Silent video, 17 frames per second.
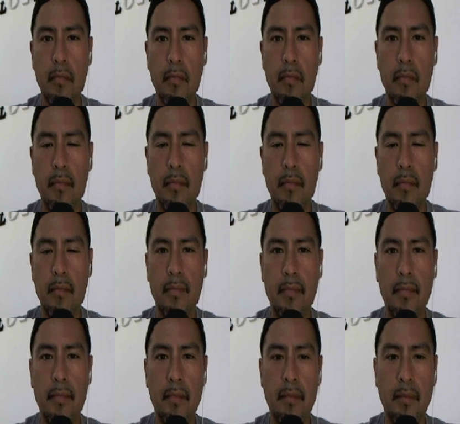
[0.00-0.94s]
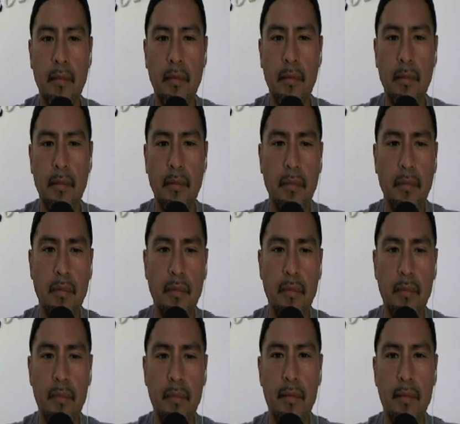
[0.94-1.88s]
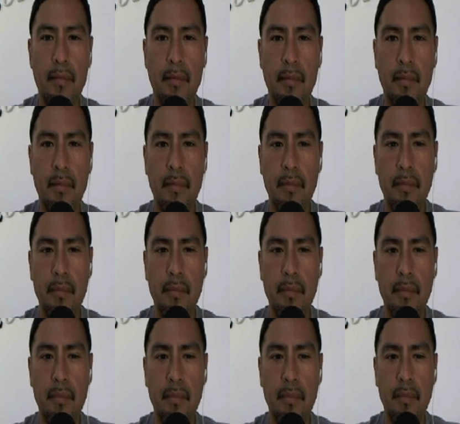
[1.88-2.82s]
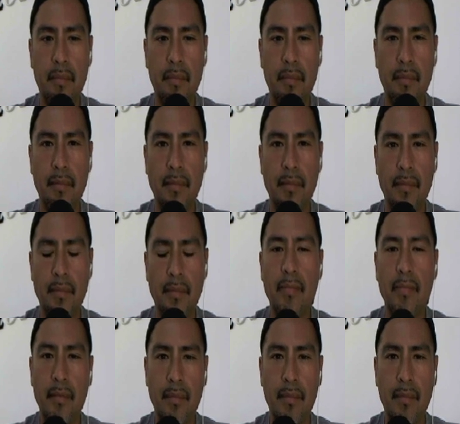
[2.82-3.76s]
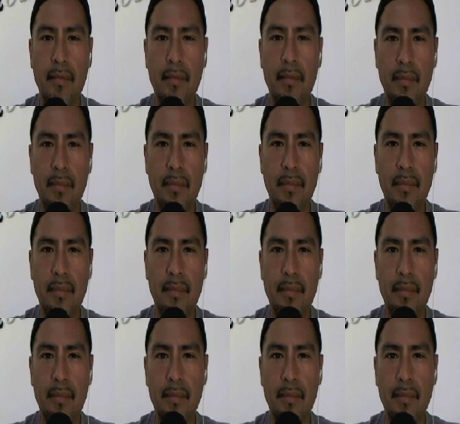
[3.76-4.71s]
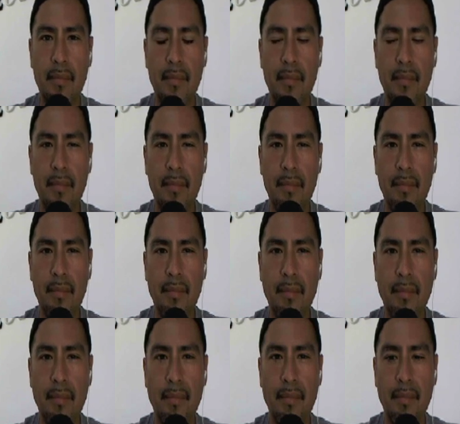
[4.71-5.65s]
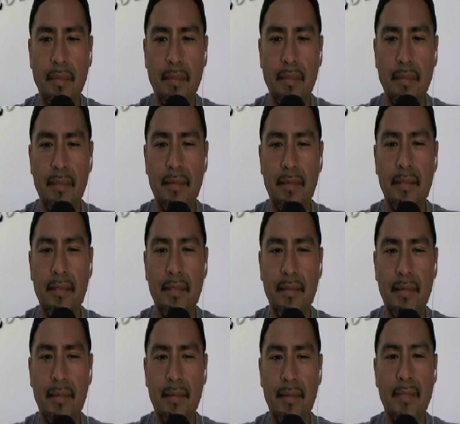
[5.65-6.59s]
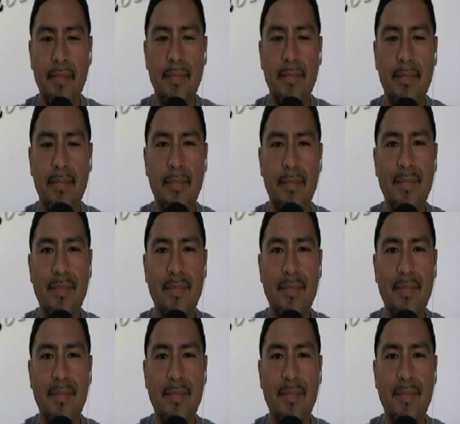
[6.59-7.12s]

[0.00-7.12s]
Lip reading: [no speech]